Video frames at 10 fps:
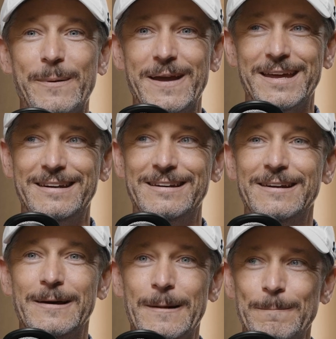pen
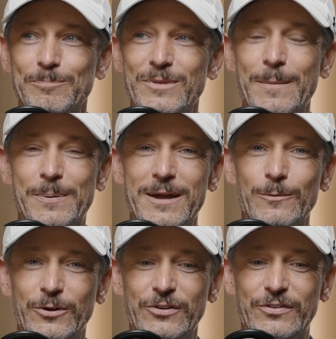
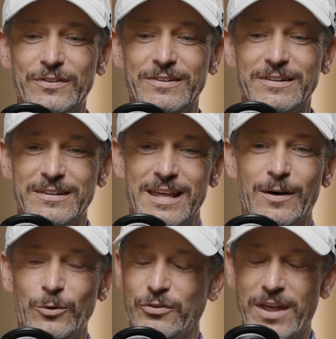was
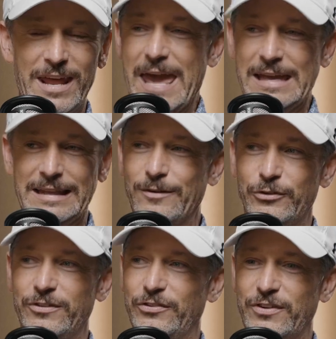an 8. That
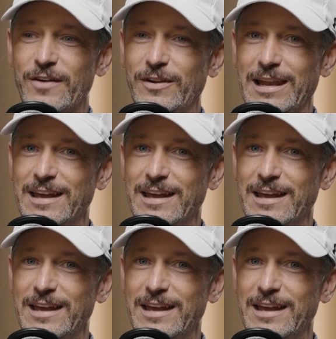was the stuff of